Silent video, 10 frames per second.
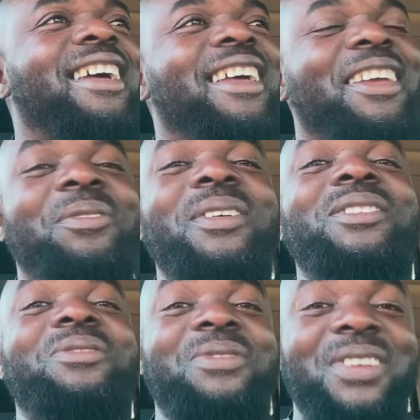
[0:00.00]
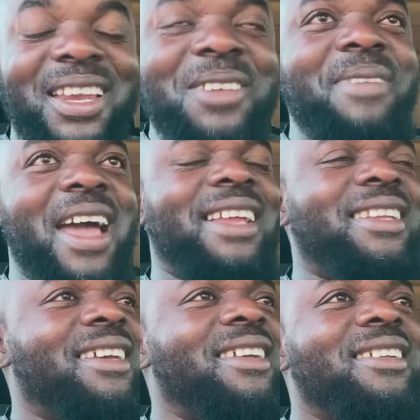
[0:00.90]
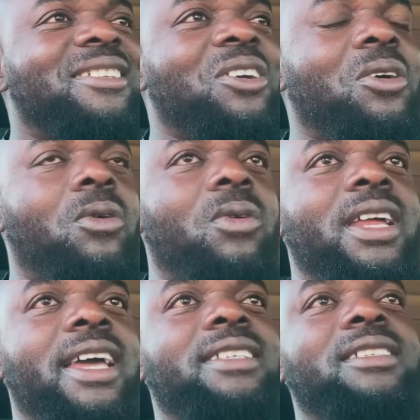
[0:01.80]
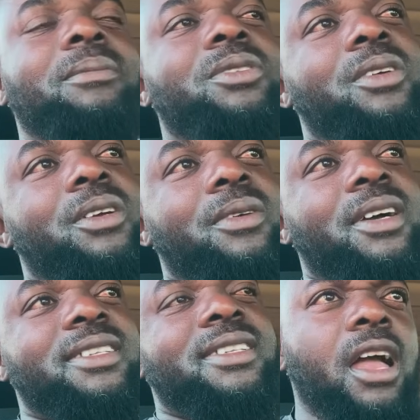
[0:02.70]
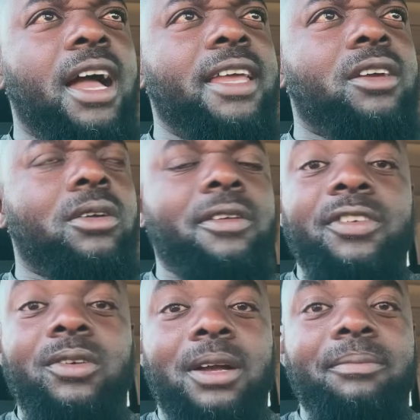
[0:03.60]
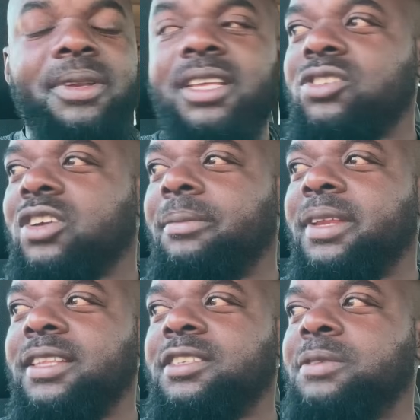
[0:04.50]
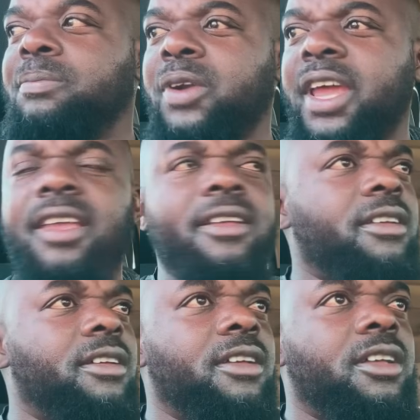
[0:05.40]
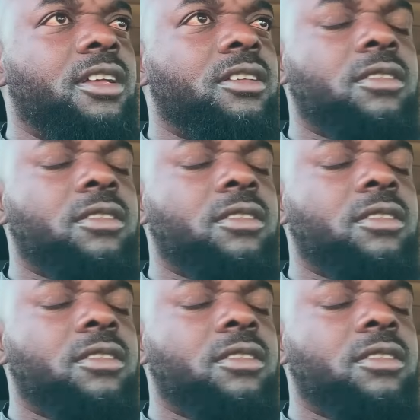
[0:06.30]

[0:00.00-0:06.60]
It was really bad. So what I ended up doing was I got a few companies to come in and spray. So